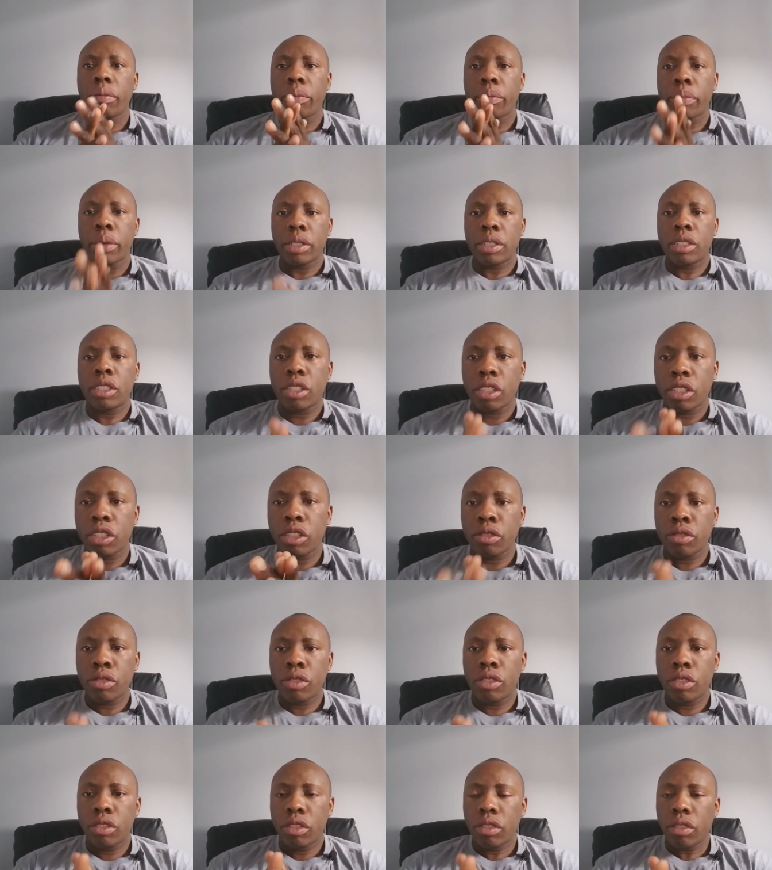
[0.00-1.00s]
But
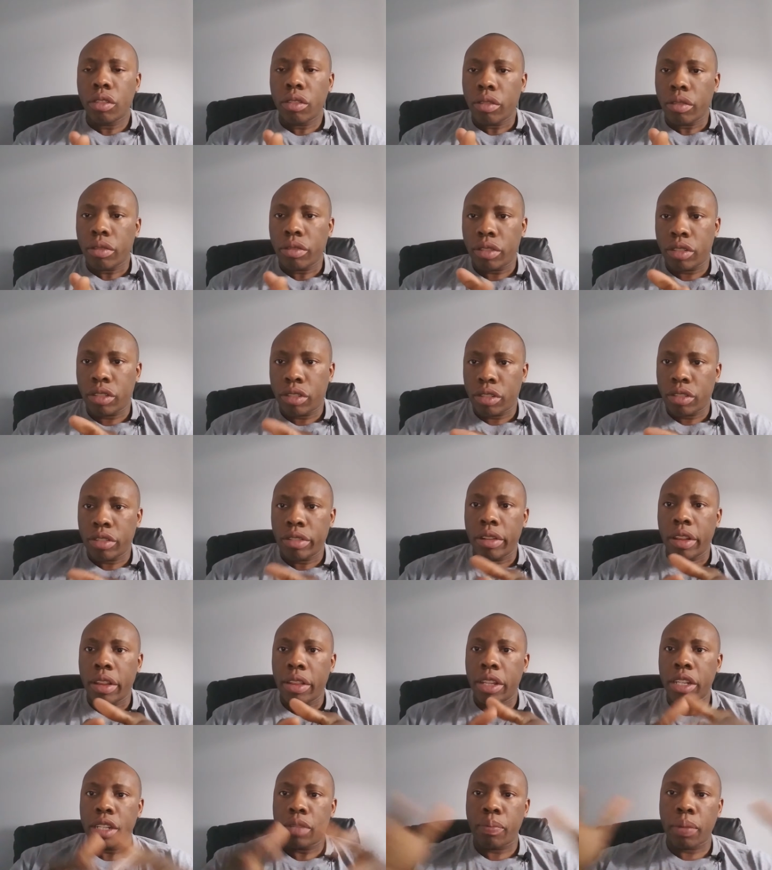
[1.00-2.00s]
you're,
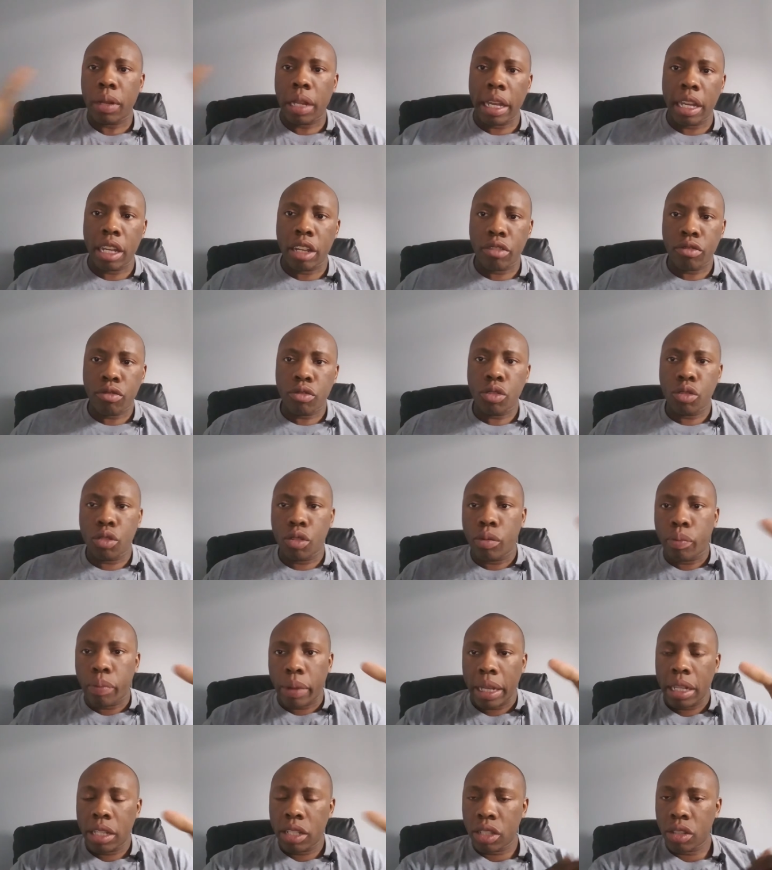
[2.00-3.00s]
this blanket rule
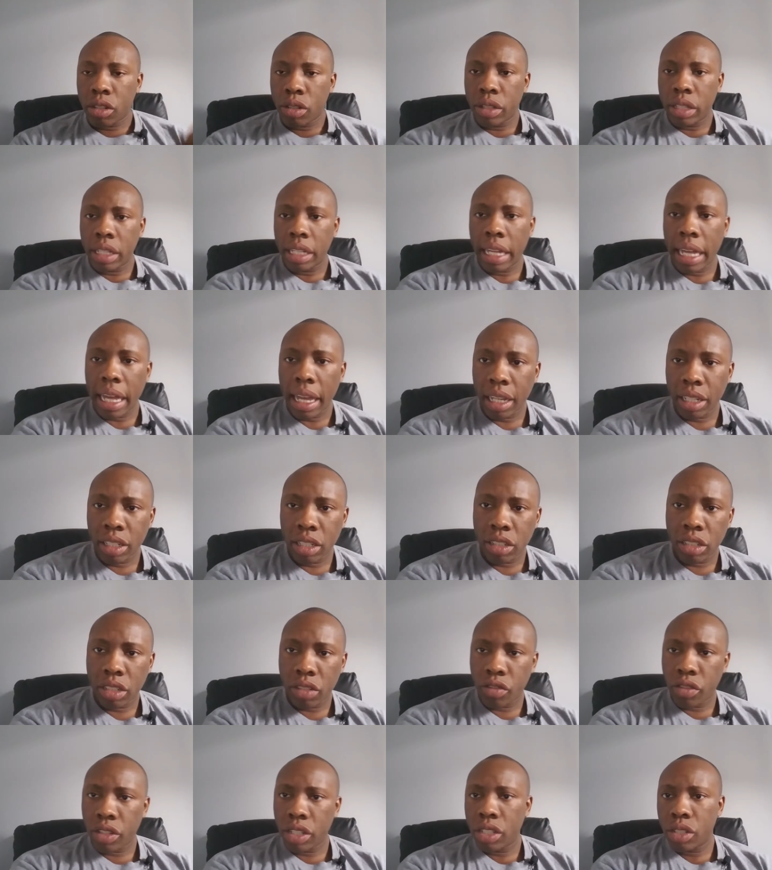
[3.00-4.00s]
based on the
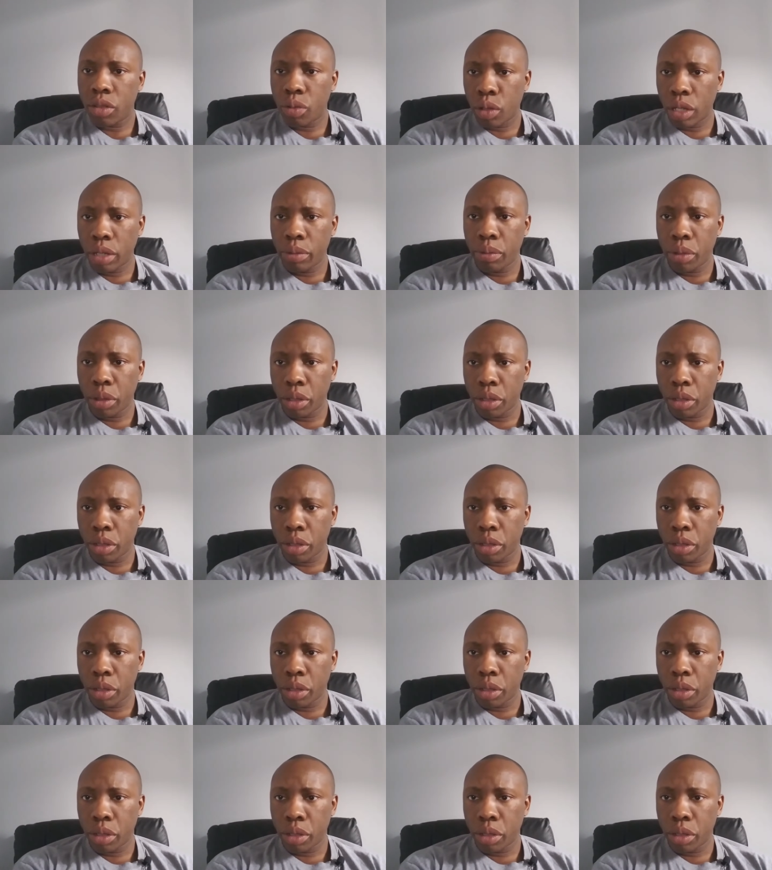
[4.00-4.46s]
actions of this one